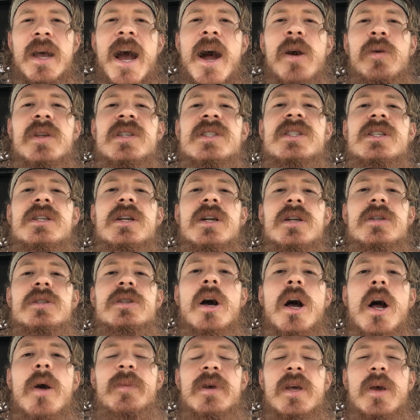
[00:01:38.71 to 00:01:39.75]
How does an
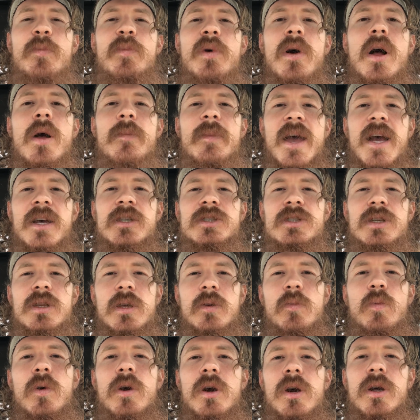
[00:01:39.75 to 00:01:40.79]
atomic bomb actually
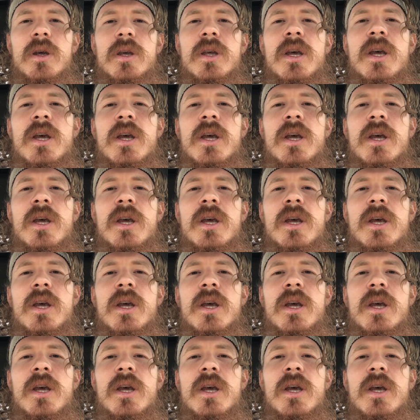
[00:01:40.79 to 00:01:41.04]
work?